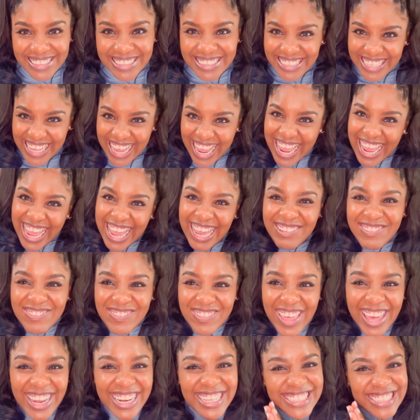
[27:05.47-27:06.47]
I'm
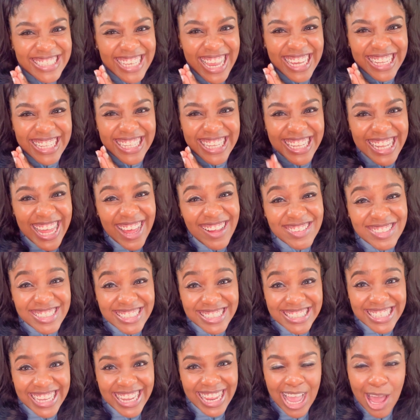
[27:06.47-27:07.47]
not exactly allowed to
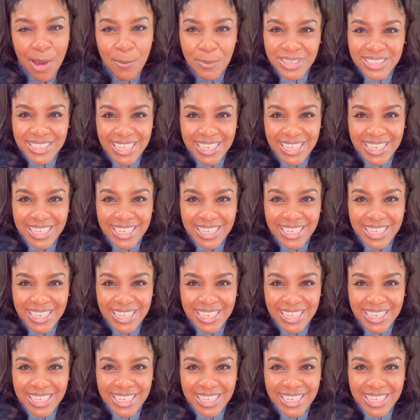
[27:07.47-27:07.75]
say how much